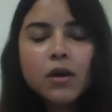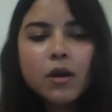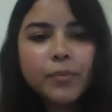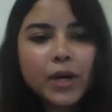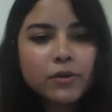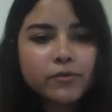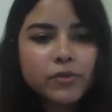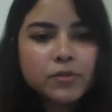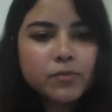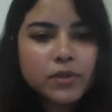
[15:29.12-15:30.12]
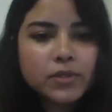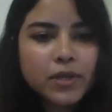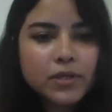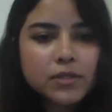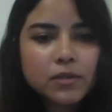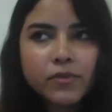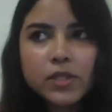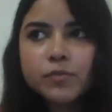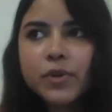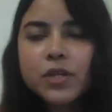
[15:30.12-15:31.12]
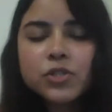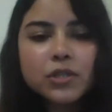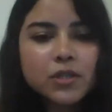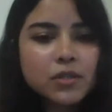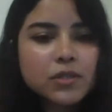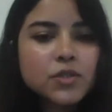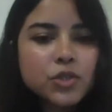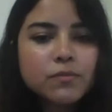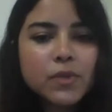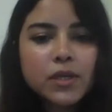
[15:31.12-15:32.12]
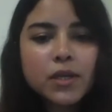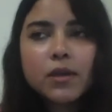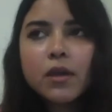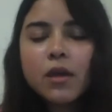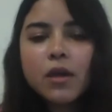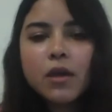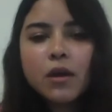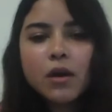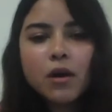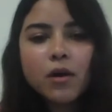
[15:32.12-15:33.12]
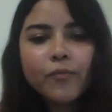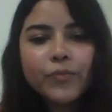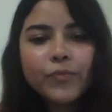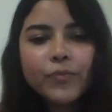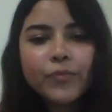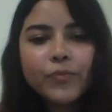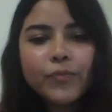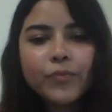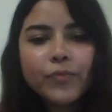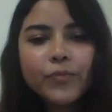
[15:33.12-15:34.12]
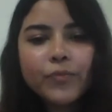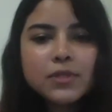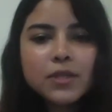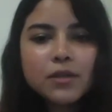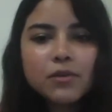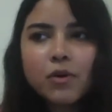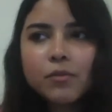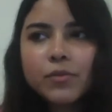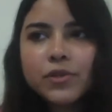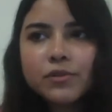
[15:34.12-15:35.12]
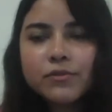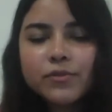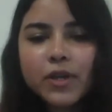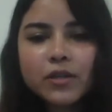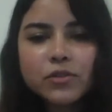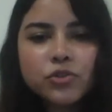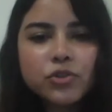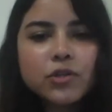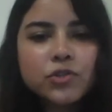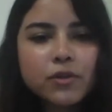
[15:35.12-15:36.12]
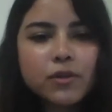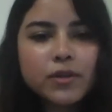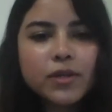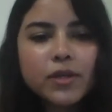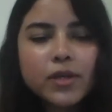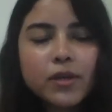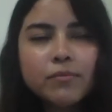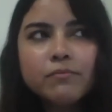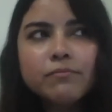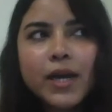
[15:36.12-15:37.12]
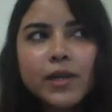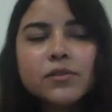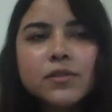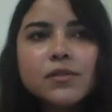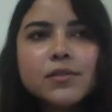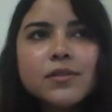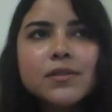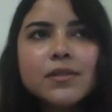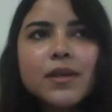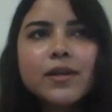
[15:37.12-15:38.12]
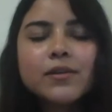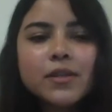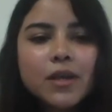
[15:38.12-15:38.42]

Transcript: a part of this process of expression and decision making. But there are, you know, see, normative and structural imbalances that